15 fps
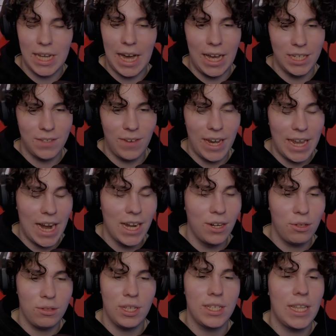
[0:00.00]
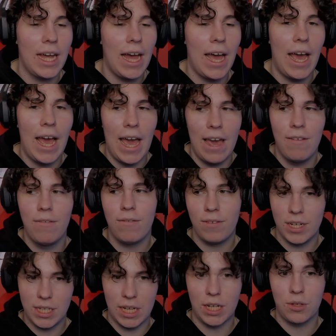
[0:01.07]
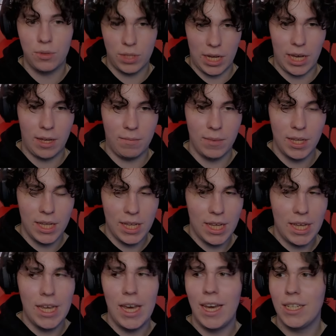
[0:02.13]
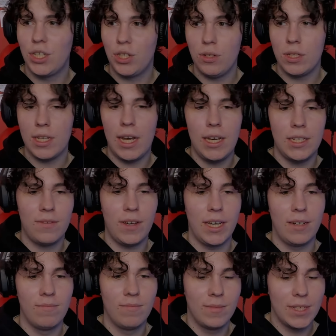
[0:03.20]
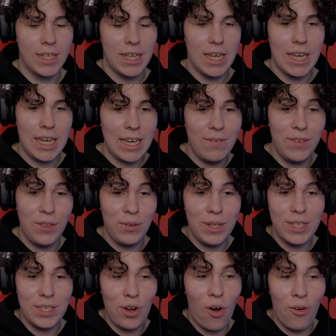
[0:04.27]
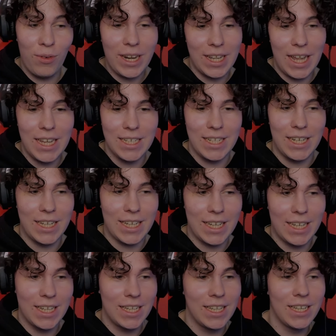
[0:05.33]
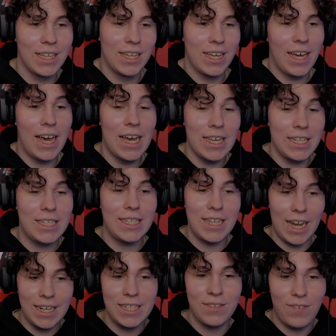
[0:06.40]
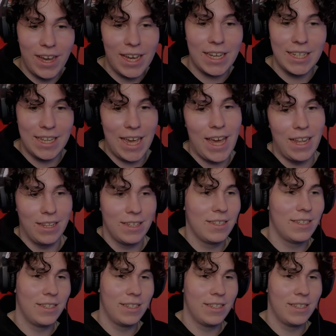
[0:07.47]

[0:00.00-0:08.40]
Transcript: satisfying. I notice that every single time. It's so satisfying. Even though it's not realistic, it's satisfying as hell.